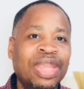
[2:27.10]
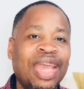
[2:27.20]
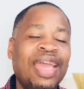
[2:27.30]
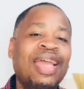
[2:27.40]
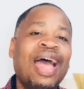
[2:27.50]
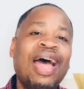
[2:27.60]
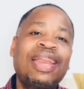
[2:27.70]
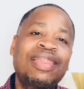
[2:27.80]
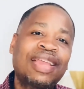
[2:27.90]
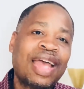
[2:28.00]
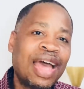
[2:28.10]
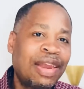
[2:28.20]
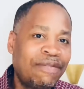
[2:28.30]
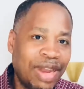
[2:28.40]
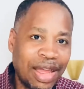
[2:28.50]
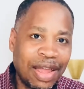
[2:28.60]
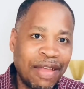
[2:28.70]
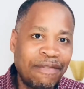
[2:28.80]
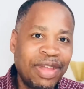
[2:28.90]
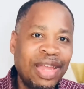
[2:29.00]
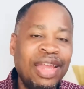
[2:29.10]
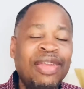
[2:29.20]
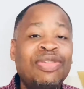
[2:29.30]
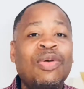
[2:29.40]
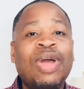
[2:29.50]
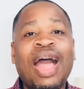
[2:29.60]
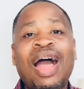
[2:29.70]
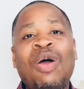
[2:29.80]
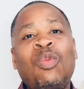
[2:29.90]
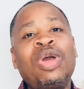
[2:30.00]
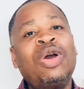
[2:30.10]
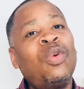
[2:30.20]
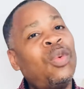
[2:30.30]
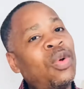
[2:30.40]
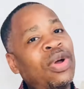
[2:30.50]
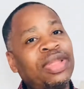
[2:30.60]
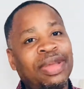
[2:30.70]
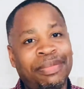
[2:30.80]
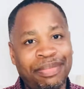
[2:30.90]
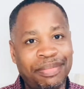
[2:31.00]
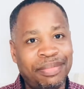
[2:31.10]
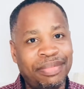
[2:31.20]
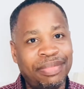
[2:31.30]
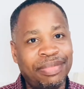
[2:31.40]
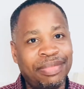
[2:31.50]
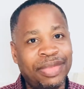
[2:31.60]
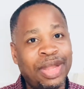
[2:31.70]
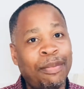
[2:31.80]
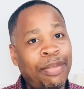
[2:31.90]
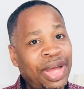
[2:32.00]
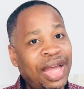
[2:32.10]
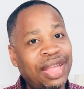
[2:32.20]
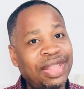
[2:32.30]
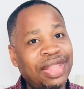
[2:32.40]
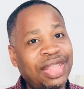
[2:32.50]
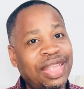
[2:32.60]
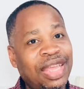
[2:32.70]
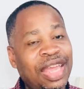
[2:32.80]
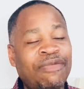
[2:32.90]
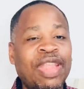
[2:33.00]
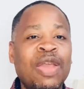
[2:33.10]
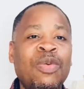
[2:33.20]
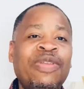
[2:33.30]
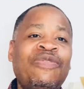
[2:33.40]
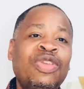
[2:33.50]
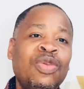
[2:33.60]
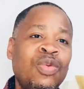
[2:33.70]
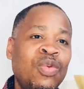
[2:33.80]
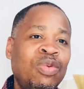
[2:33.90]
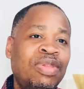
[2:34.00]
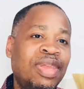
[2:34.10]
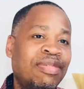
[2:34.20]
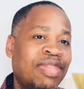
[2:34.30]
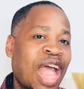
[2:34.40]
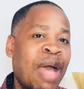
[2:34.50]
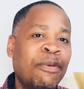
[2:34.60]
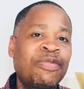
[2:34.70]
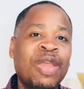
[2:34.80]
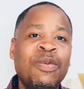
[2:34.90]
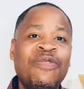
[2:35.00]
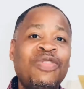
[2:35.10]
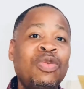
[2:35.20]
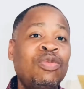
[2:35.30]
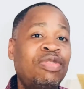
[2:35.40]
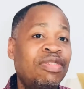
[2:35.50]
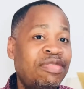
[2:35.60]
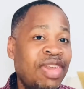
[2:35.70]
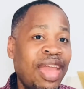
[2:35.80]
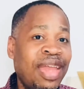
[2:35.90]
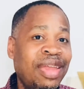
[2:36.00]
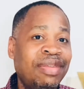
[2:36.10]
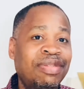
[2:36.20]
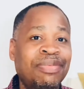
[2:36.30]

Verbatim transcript: And God is a God of love. So God will warn them, but if they refuse to stop, if they refuse to change,